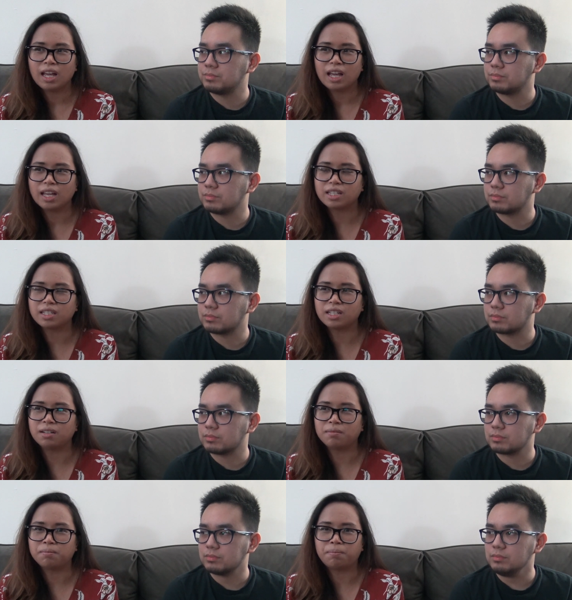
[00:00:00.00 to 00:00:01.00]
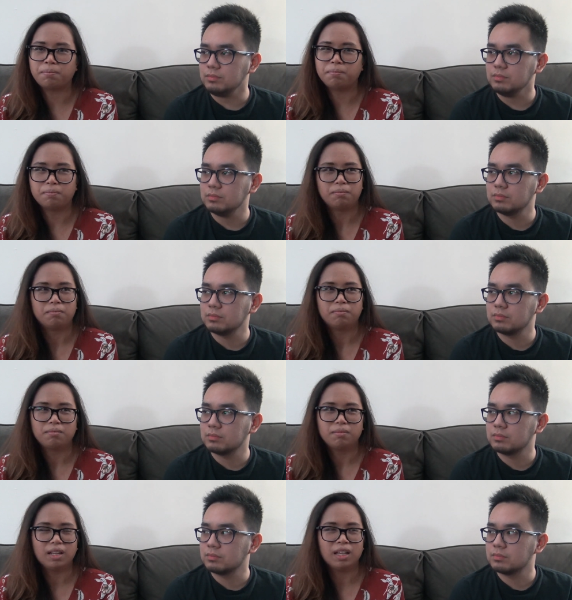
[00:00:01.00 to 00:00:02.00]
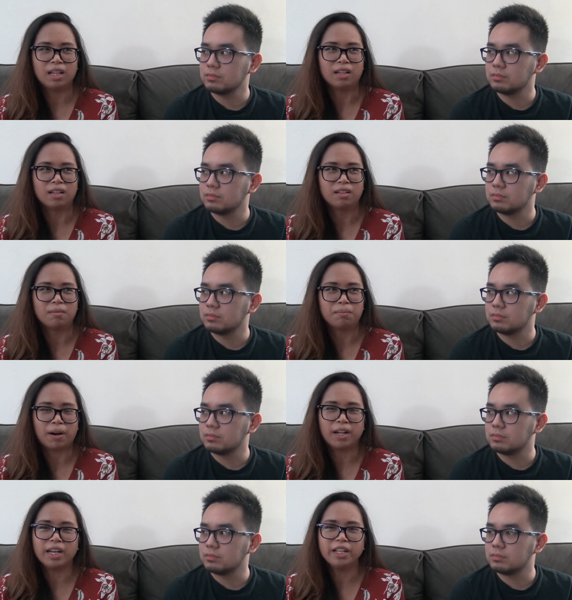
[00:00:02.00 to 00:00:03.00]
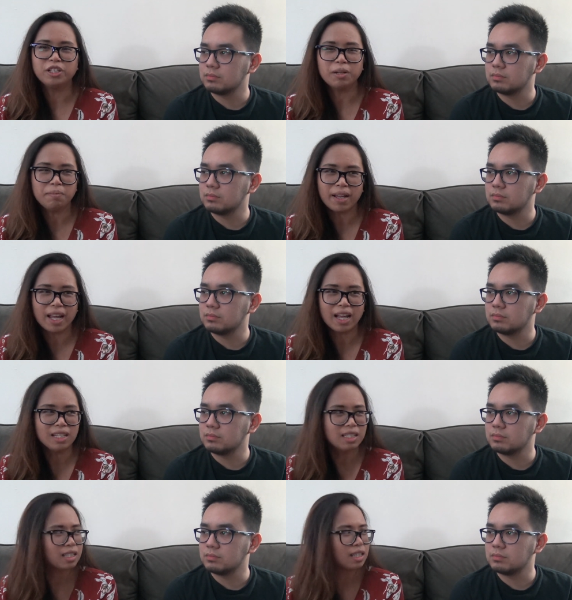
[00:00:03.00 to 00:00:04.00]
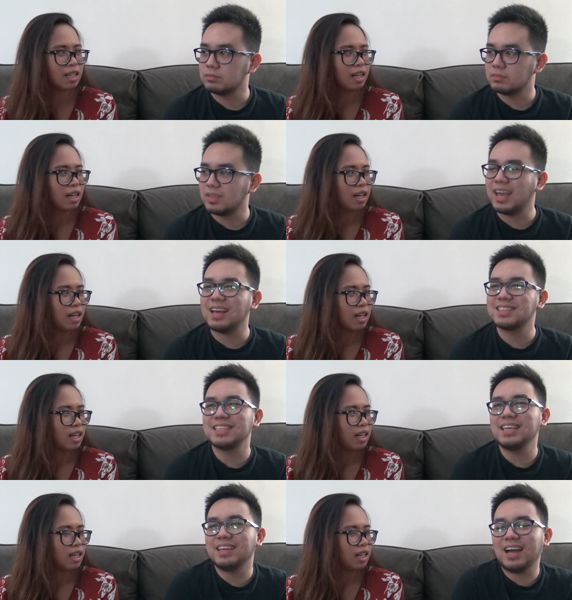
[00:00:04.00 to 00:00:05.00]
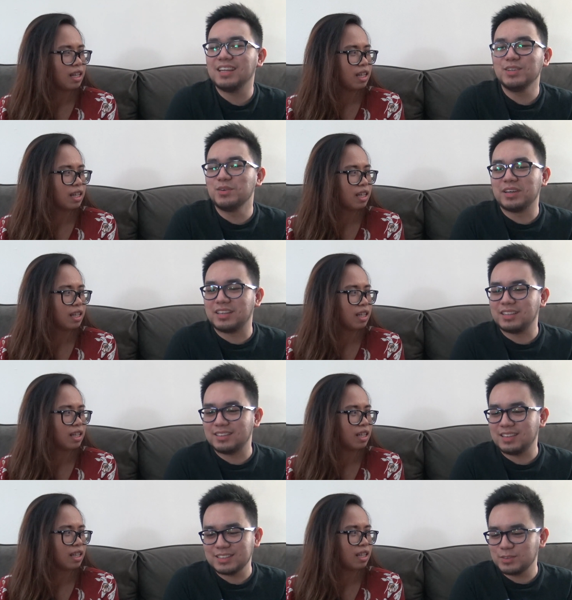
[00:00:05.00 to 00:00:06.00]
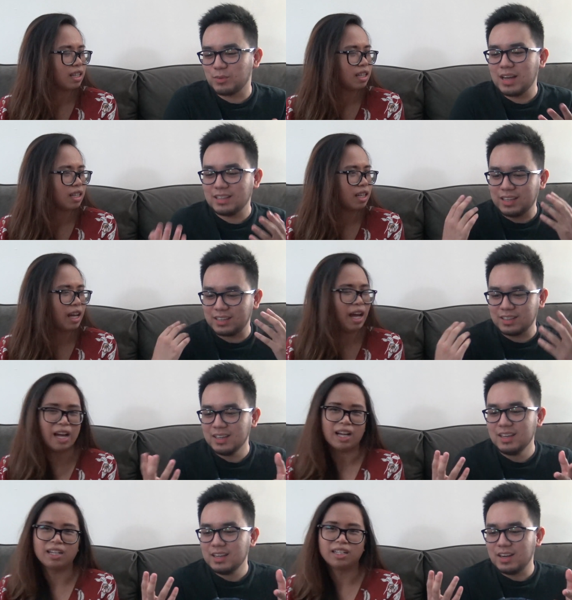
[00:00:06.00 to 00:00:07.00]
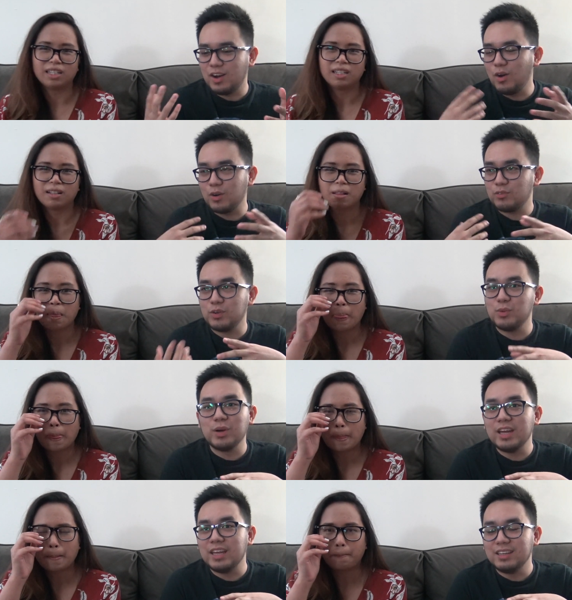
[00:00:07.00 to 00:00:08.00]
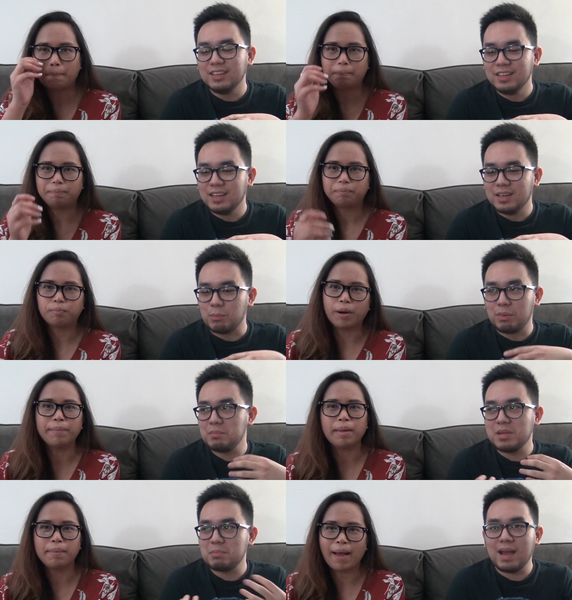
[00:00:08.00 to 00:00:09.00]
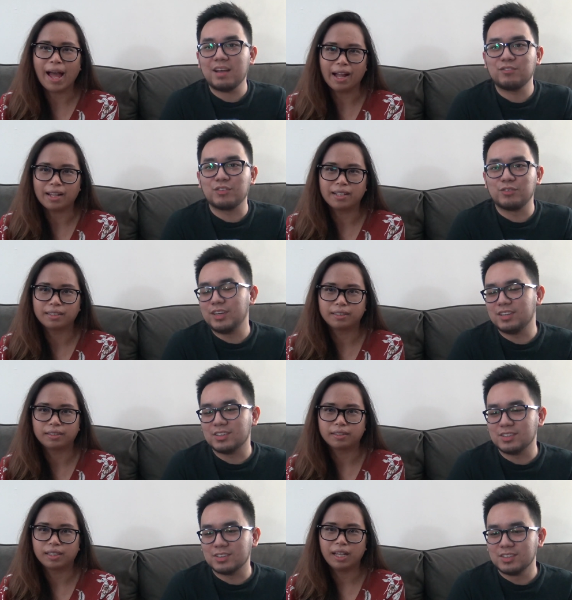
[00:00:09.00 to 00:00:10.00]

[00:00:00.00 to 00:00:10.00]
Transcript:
Speaker 1: his um eh, bargaining chip, I guess.
Speaker 2: Yeah. See, I knew it. That's why, like, yeah. Oh, if we win, bring, bring me, back, back for real.